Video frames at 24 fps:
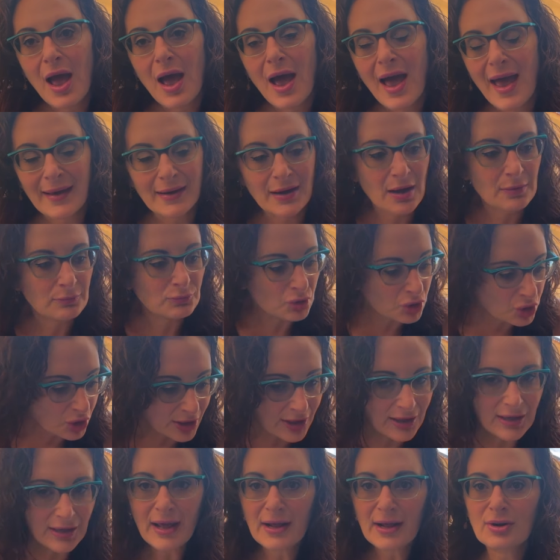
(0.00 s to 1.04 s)
And I'm
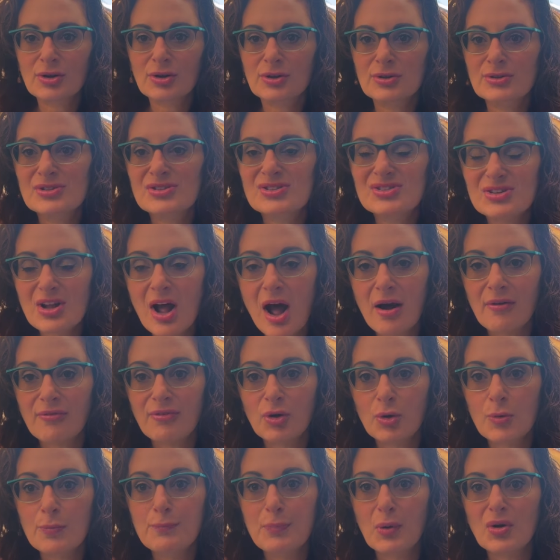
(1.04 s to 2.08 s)
looking at her stuff.
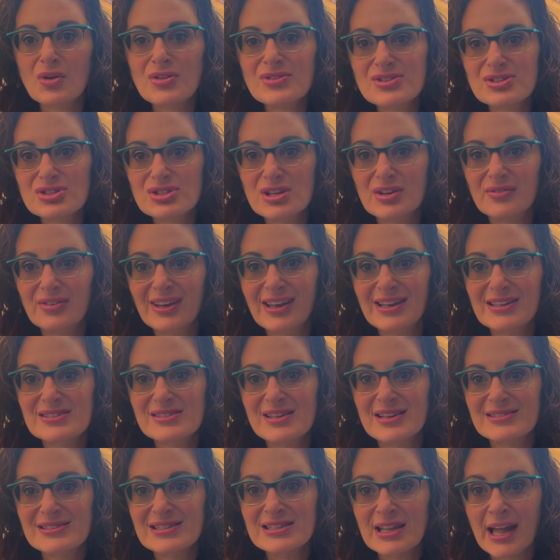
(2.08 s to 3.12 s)
Her birth certificate
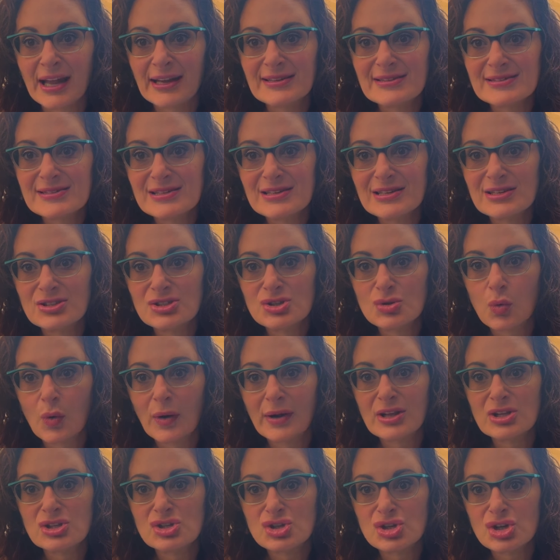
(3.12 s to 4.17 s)
says
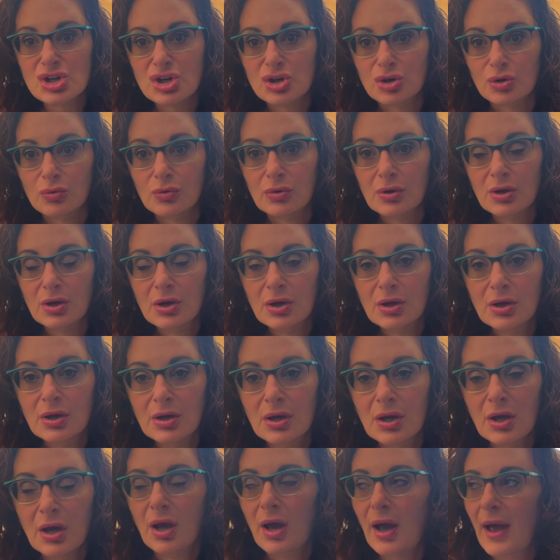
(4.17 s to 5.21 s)
1922.
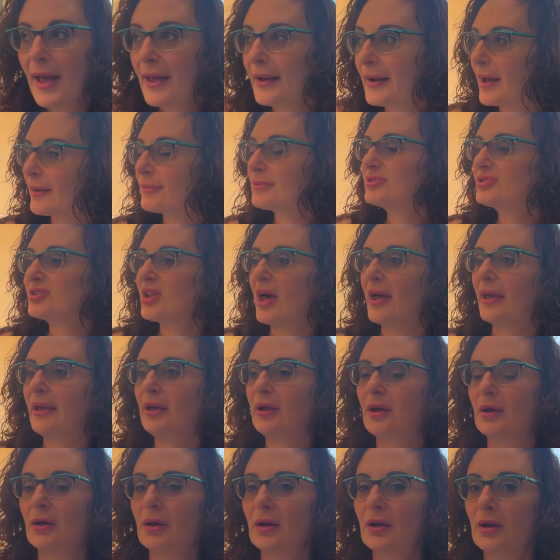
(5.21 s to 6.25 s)
And I was like,
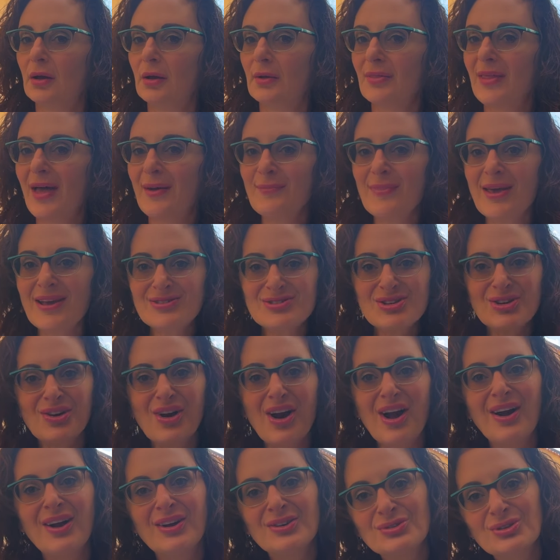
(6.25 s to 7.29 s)
that makes her
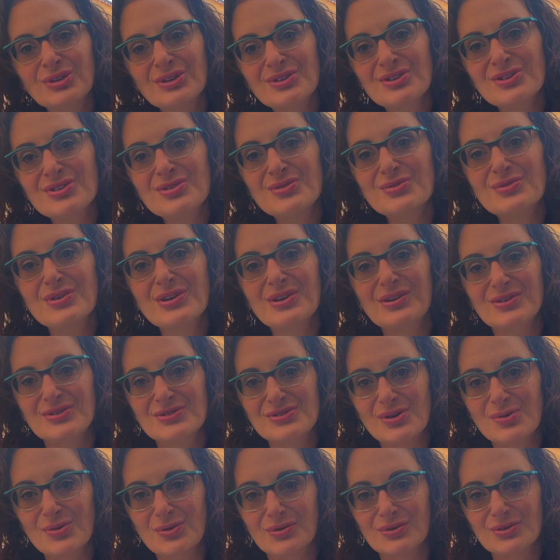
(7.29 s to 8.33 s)
102 years
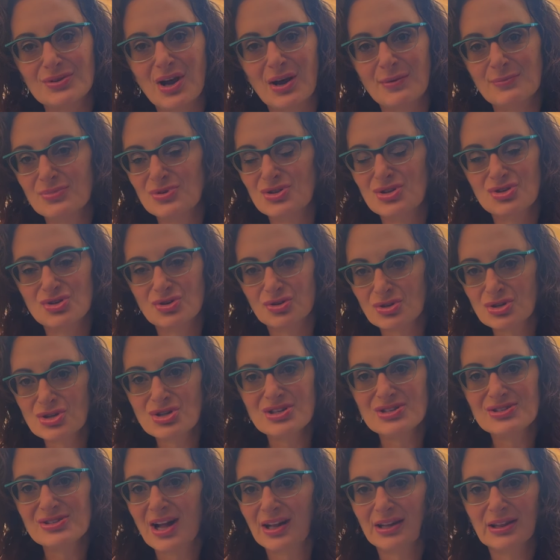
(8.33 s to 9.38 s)
old. I'm sure
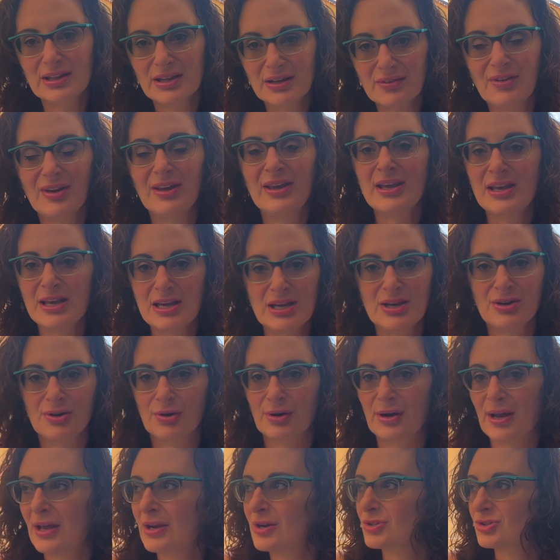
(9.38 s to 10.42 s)
she's not living here
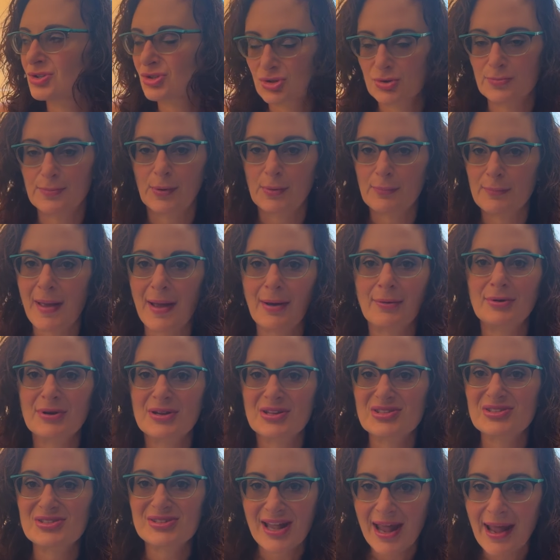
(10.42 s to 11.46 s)
in a super
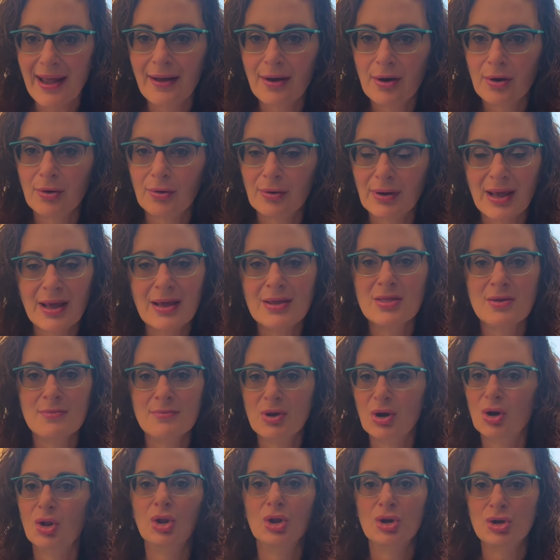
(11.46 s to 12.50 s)
mountainous town in the
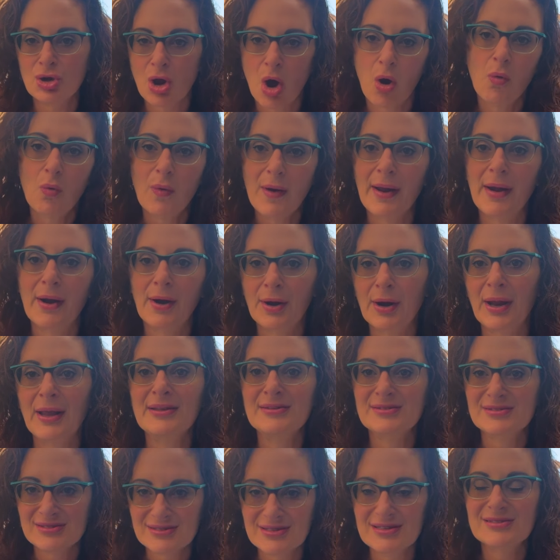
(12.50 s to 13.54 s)
middle of nowhere
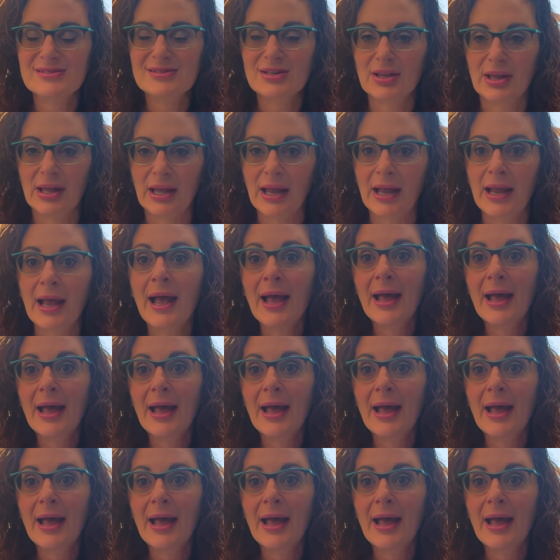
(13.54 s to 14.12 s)
in Sicily.